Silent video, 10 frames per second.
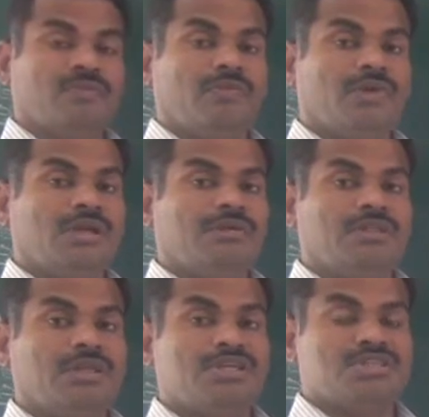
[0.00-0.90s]
we are
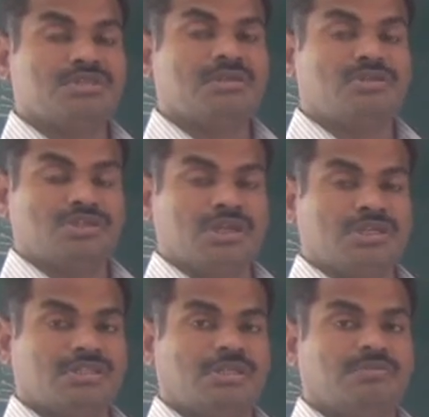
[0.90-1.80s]
having the less
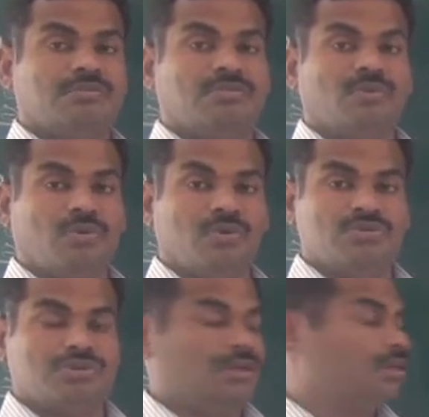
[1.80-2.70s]
concentration of
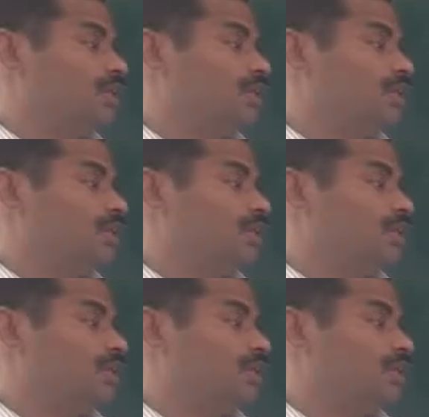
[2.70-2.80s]
holes.